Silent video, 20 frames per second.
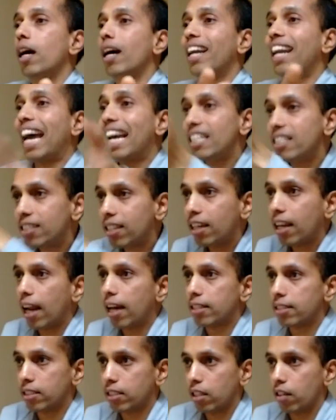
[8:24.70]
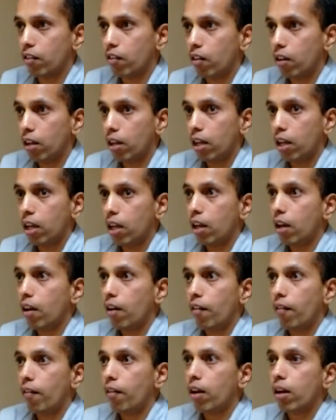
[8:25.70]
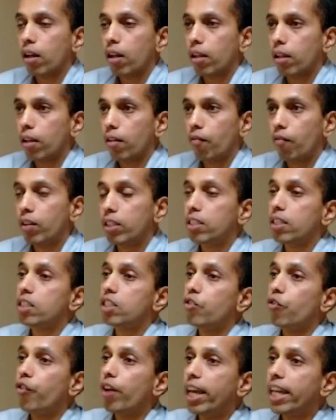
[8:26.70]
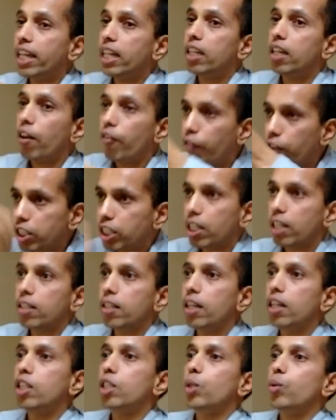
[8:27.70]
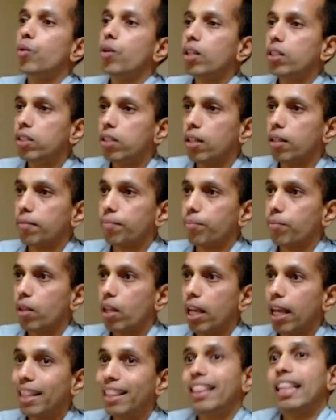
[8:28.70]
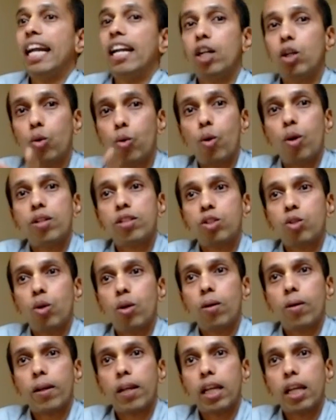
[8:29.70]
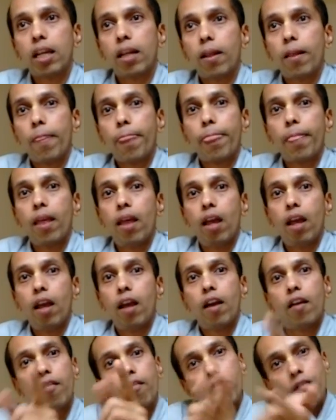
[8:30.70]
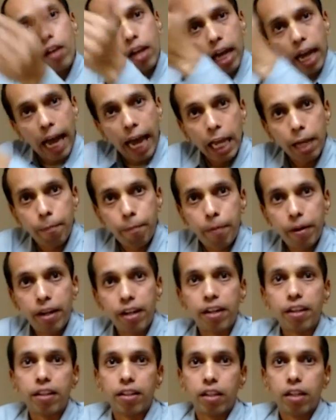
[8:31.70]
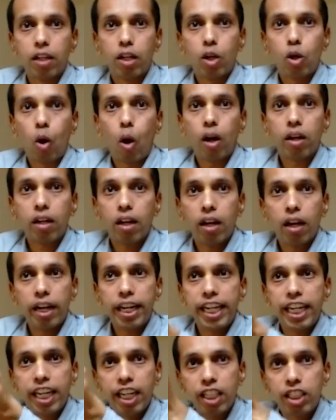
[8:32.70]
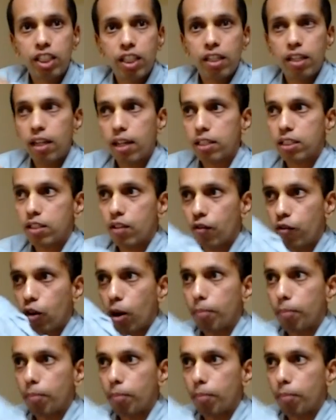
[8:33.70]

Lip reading: rice grass, which is very deficient in nutrition, and that too also hybrid, not indigenous from